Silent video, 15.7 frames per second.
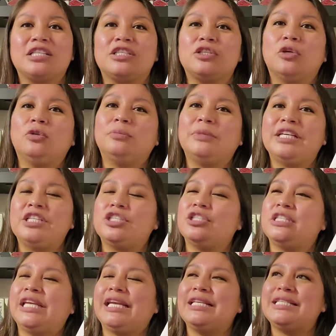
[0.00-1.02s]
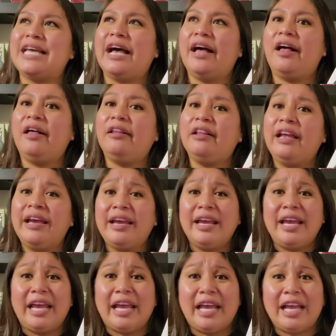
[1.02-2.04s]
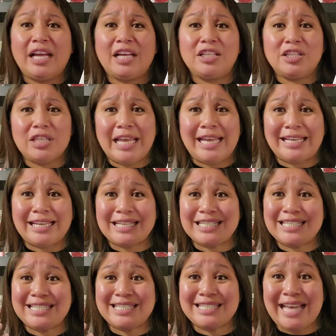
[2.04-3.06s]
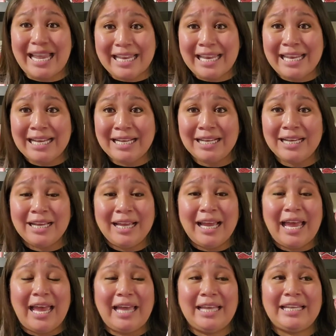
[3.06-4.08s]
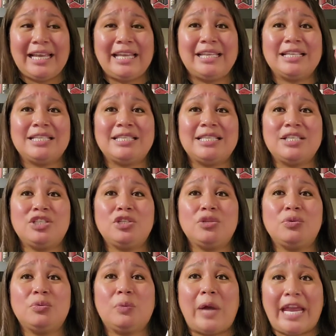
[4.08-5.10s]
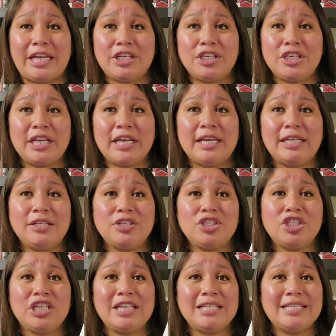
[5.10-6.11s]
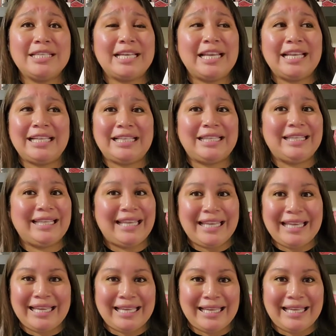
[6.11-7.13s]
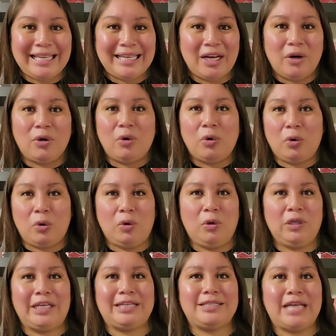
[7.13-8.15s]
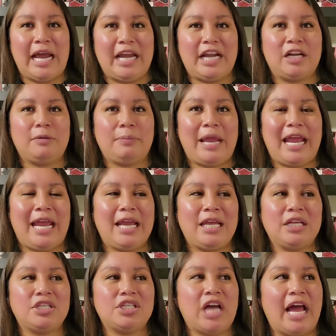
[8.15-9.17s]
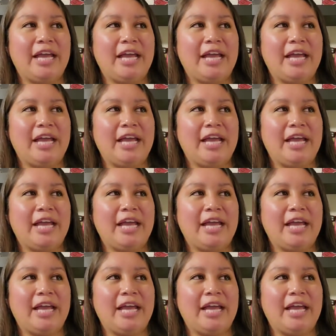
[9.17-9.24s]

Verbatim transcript: so much detail in a setting and in a situation, she didn't need a whole entire page.